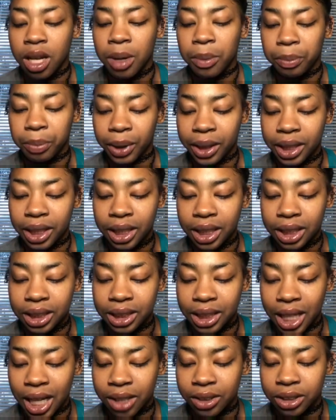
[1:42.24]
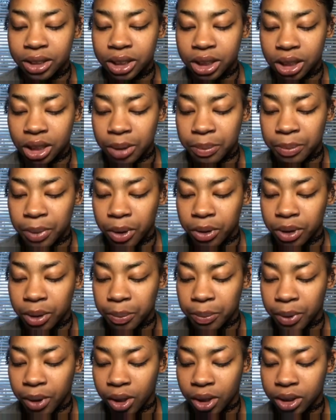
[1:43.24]
Breaking it down into
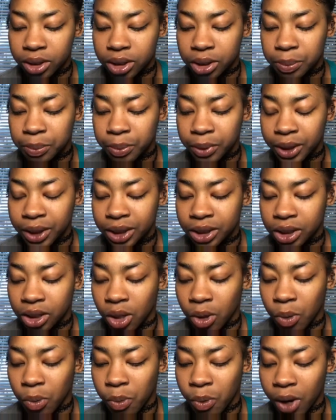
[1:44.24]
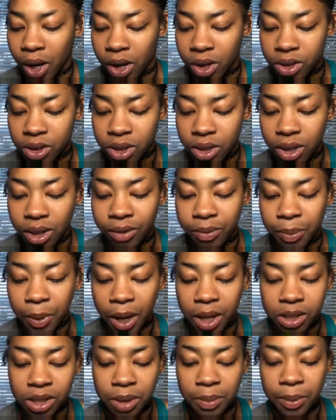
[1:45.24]
component parts brings a wealth of
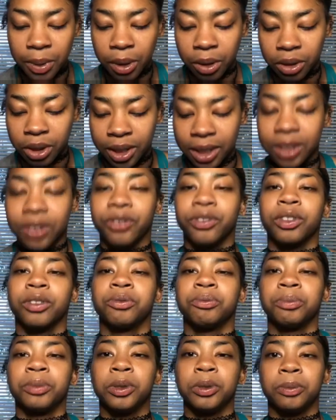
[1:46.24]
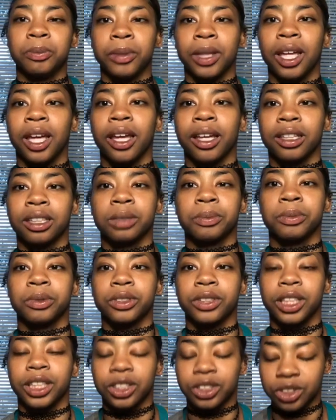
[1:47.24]
possibilities for movement
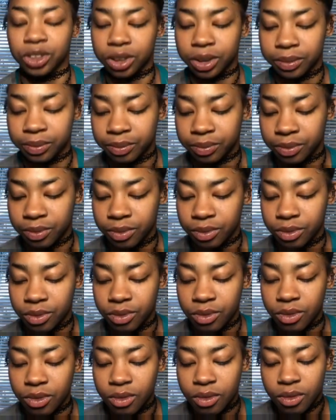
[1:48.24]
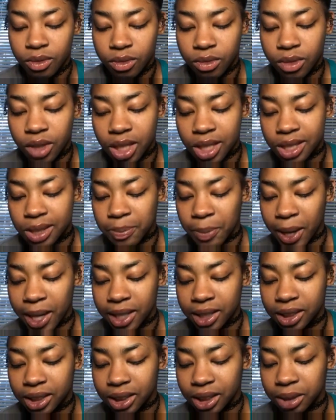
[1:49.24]
exploration.
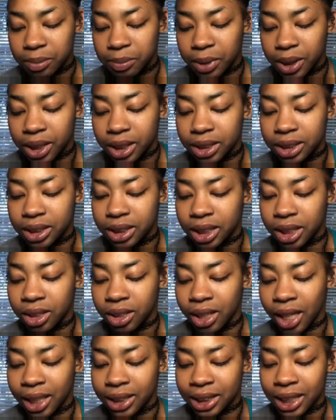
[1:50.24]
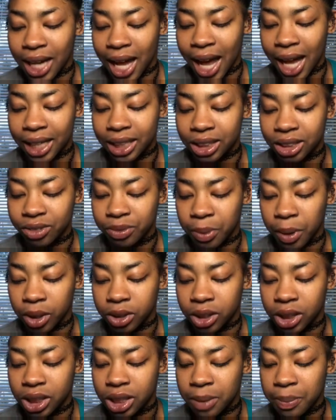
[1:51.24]
Space can be considered as an active
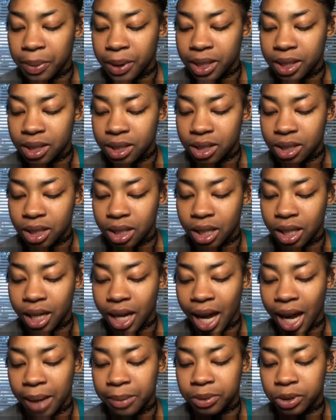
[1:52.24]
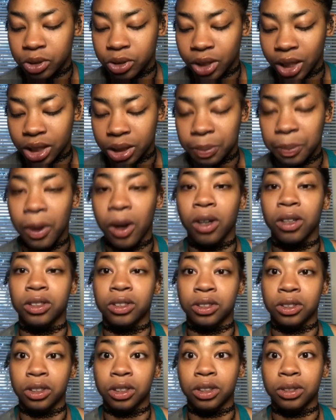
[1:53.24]
participant, an abstract
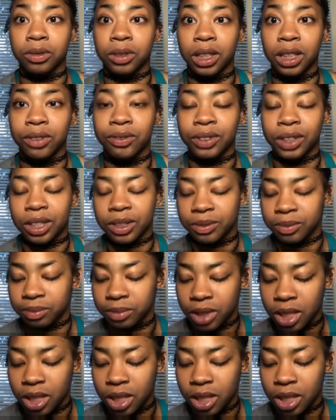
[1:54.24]
partner, even.